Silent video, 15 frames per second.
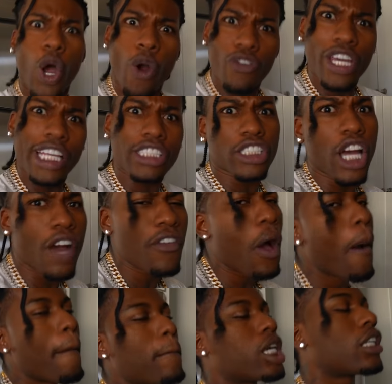over and
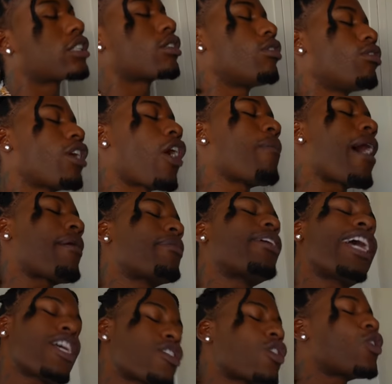stuff. But it's cool though, baby.
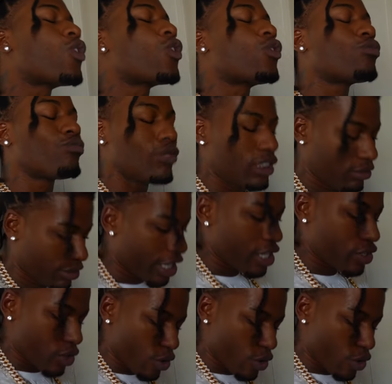It's cool. It's